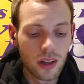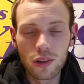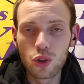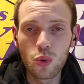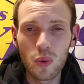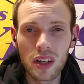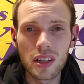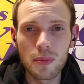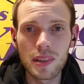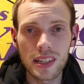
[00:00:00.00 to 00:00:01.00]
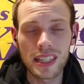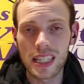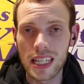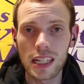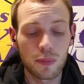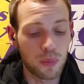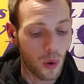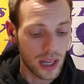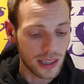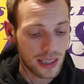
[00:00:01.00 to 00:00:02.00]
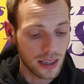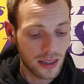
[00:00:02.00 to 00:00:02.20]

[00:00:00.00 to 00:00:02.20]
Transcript: Lou Williams, 6 points.